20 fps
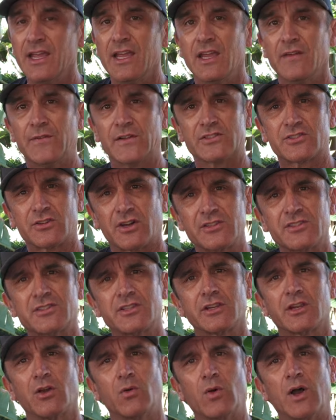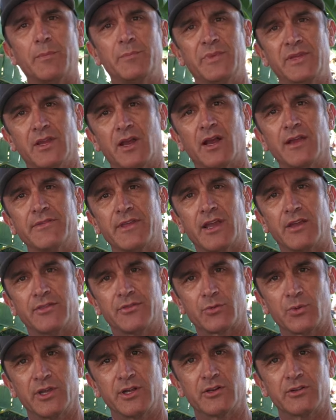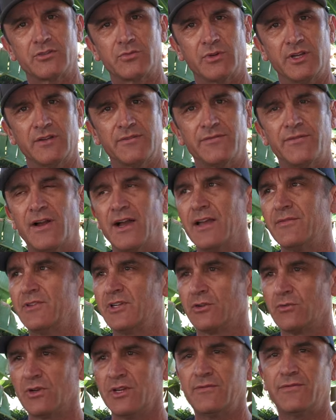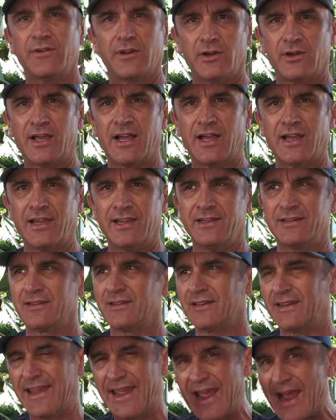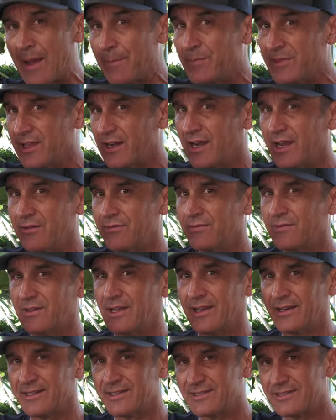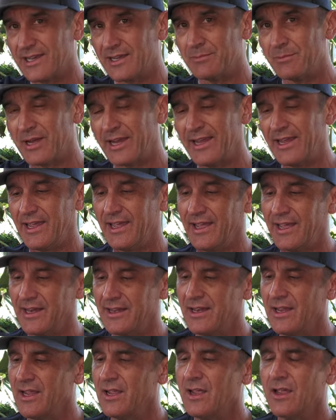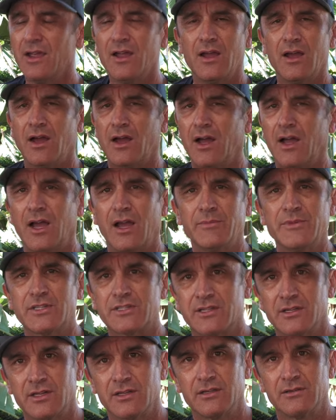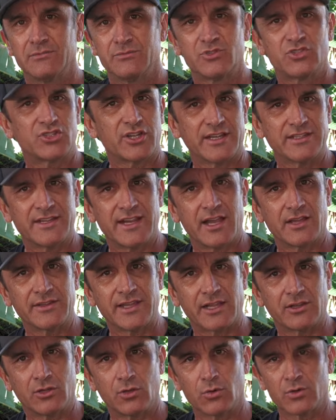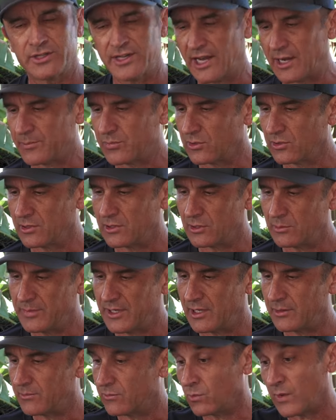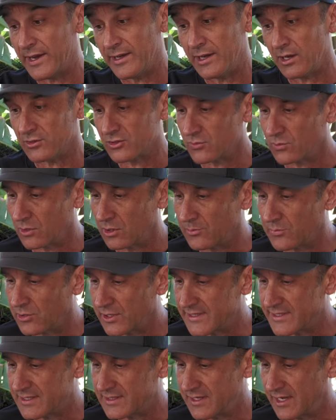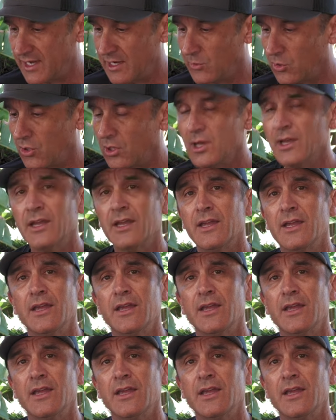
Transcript: If it starts to go up beyond that 325 degree Fahrenheit cap that I've kind of set in my head, I'm just gonna shut down that lower damper a little bit. Right now it's rolling pretty stable.